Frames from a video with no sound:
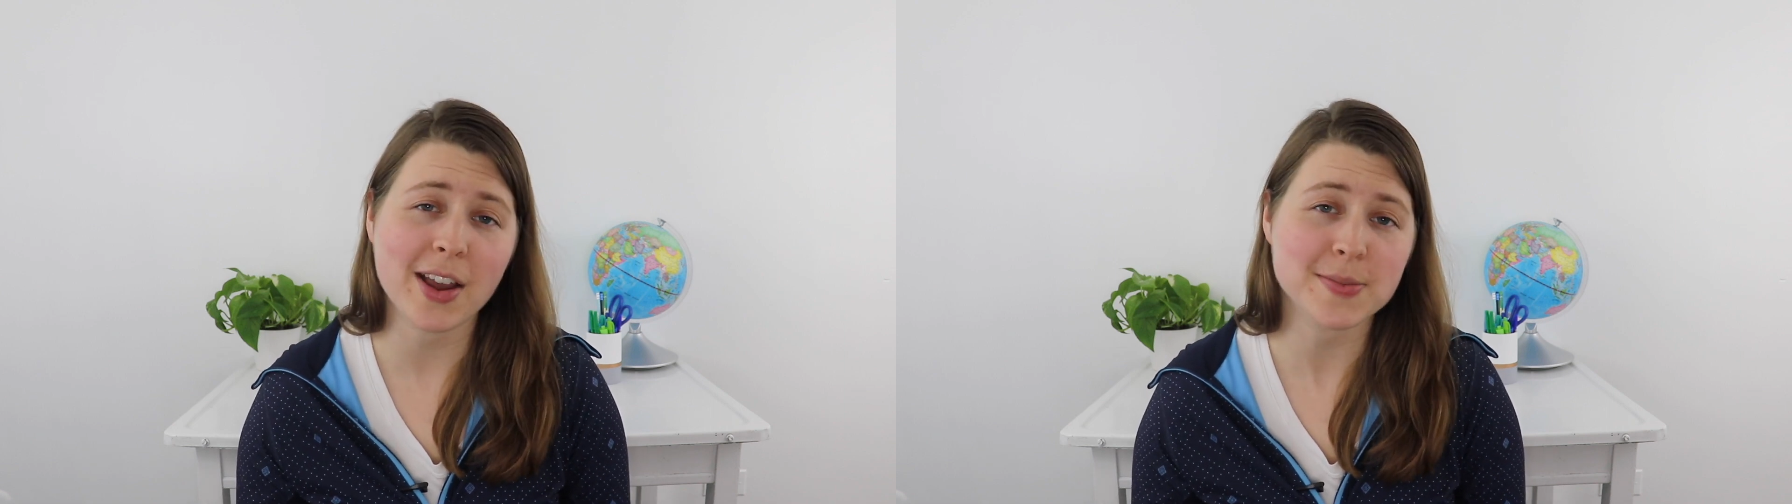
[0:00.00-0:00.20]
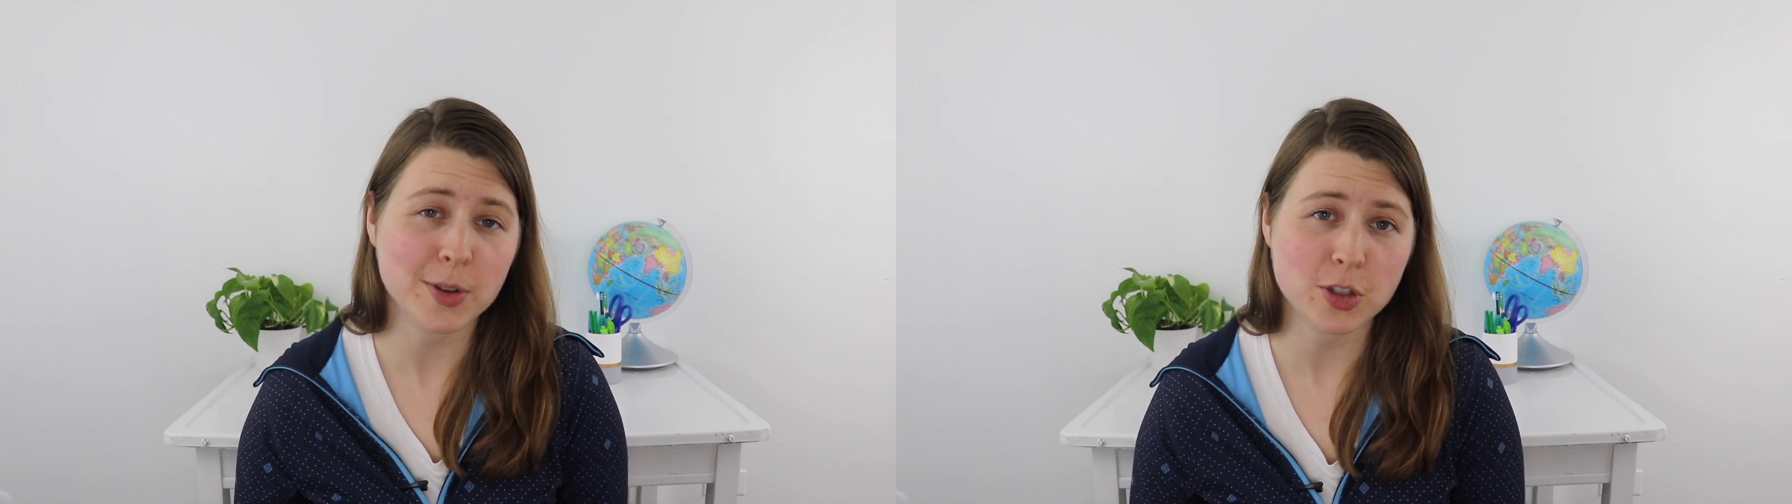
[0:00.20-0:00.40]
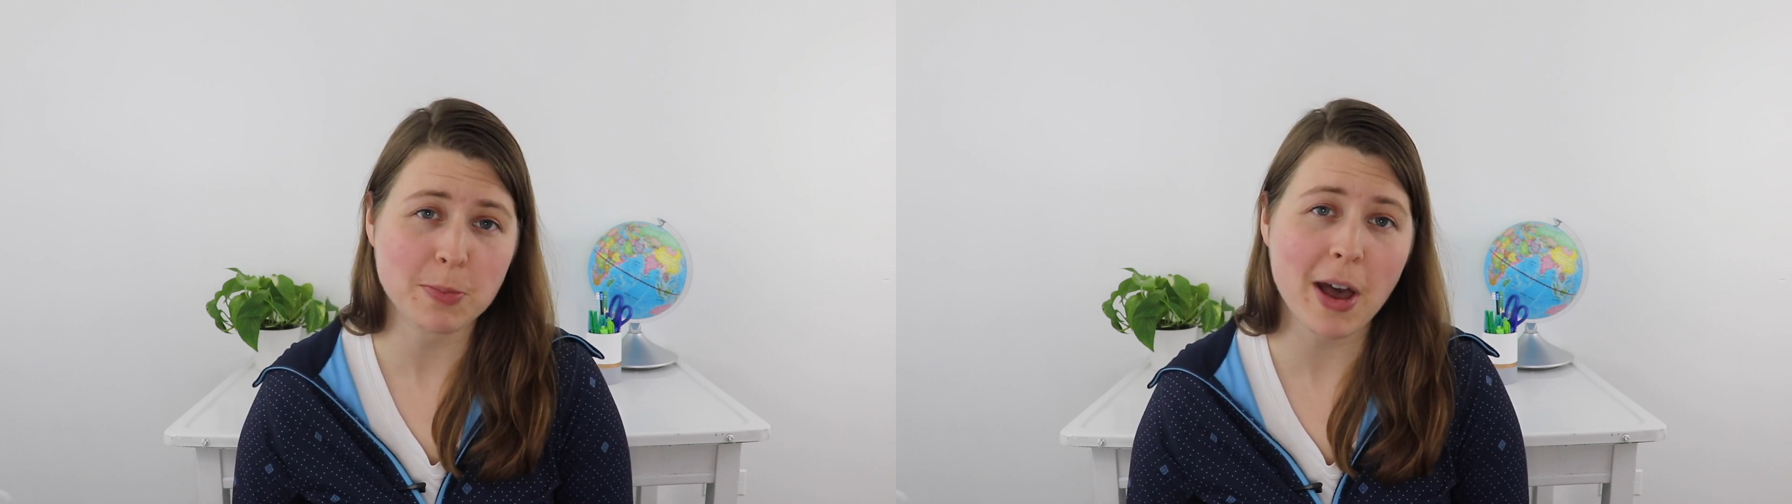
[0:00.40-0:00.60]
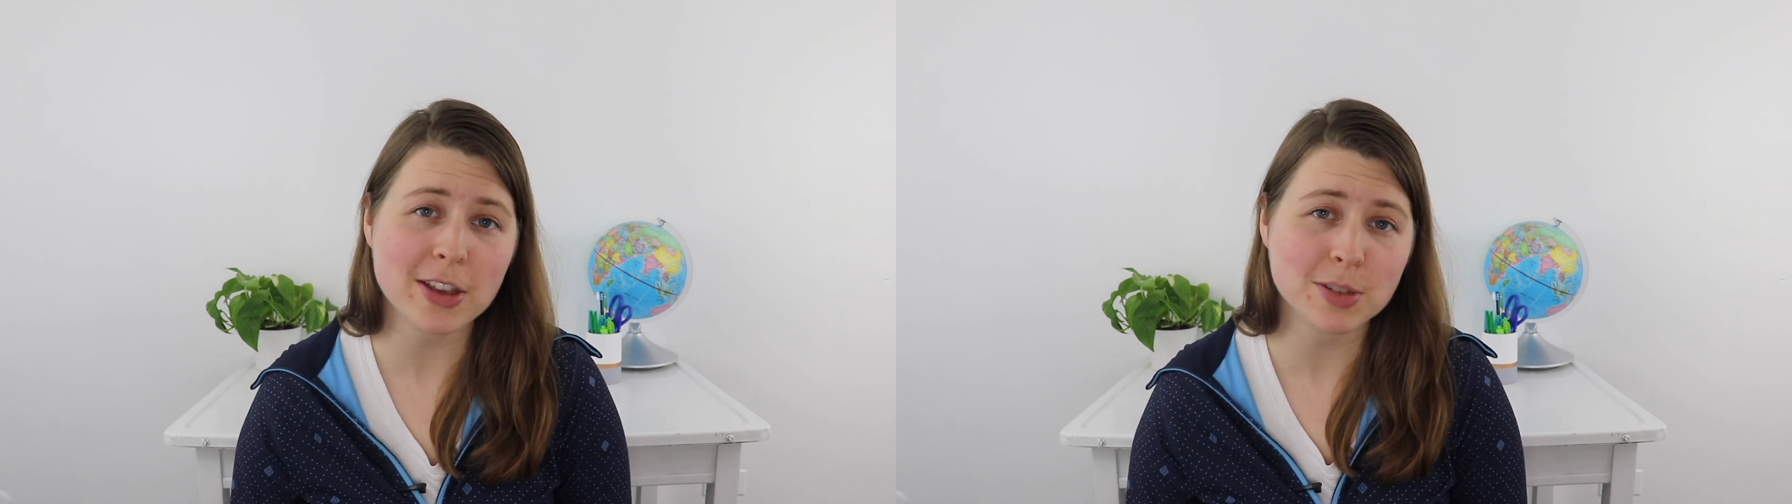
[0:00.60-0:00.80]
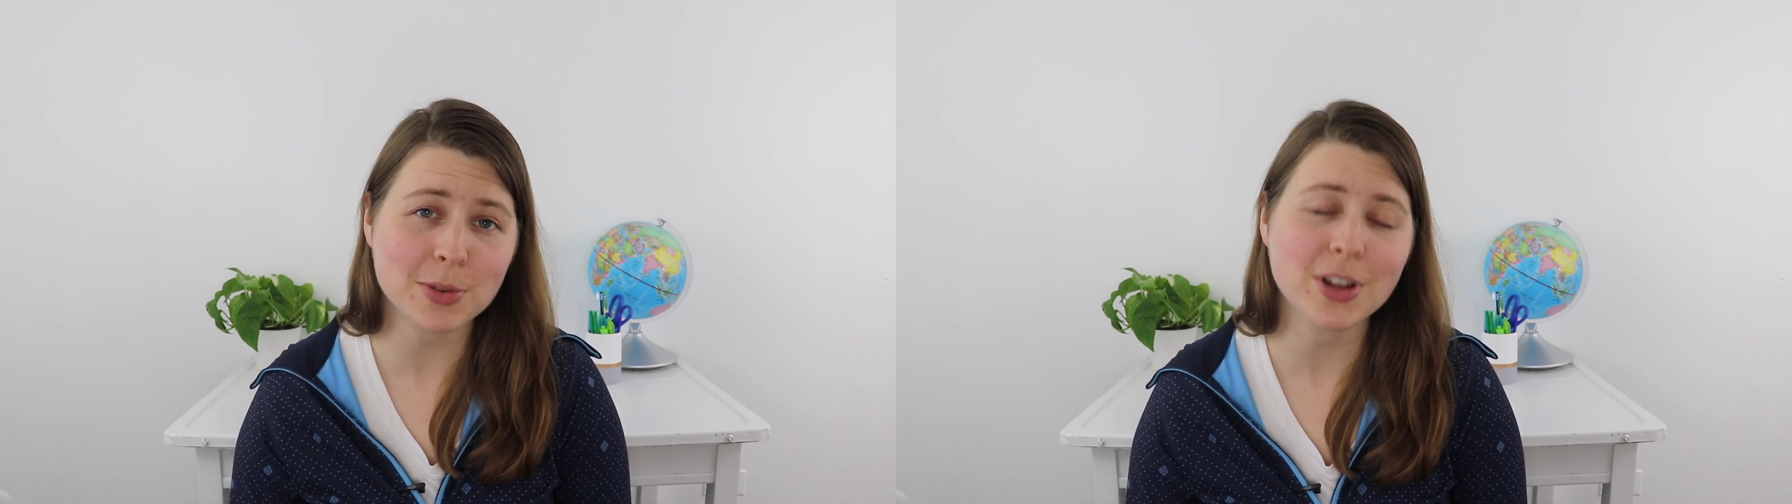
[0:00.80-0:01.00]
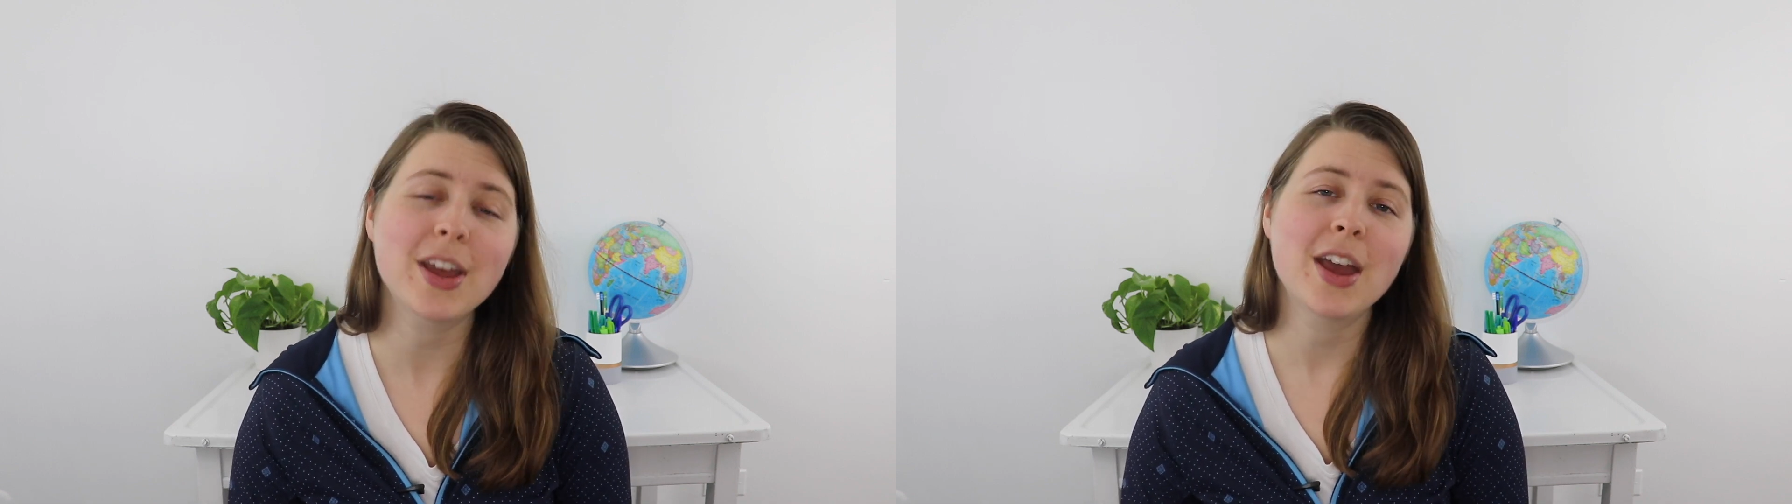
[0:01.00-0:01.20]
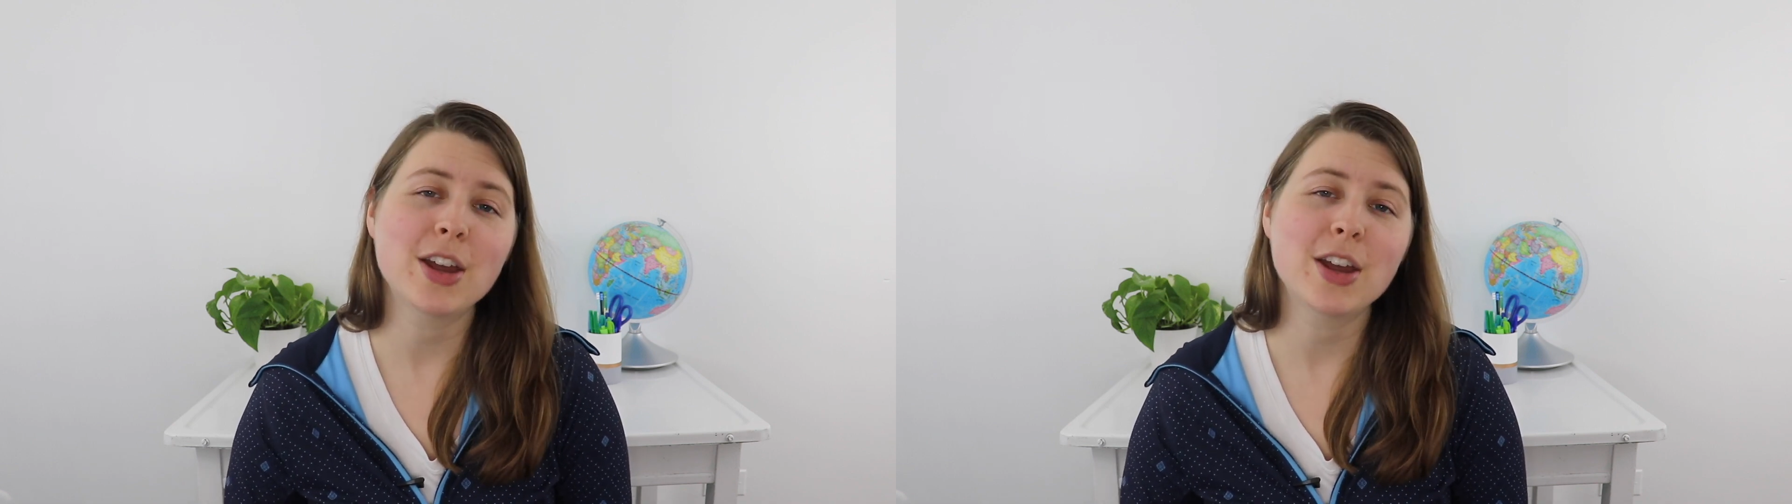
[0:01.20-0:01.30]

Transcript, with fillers: as much as possible